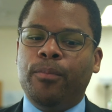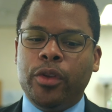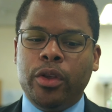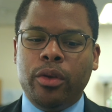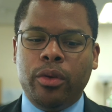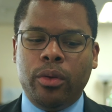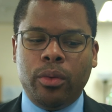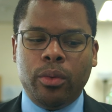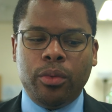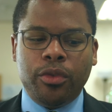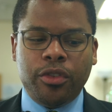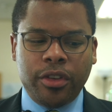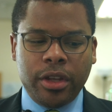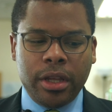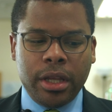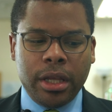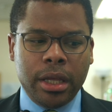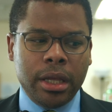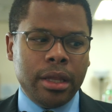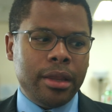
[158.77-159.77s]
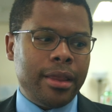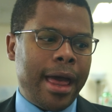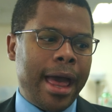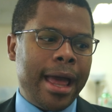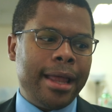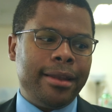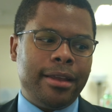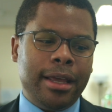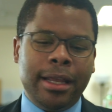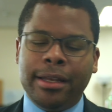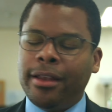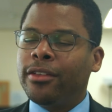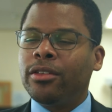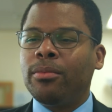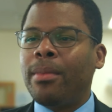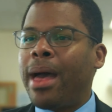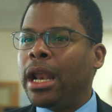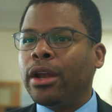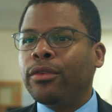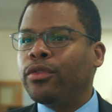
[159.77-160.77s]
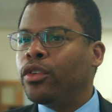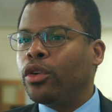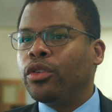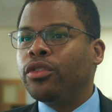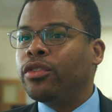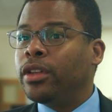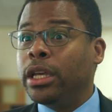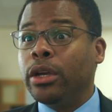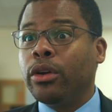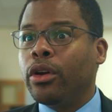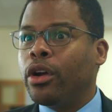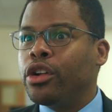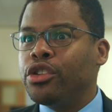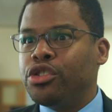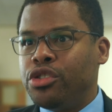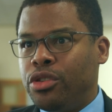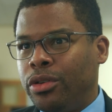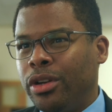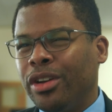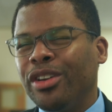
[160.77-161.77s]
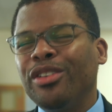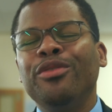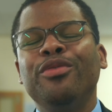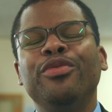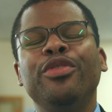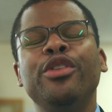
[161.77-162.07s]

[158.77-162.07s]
you see that it doesn't matter if you're a senior or a junior.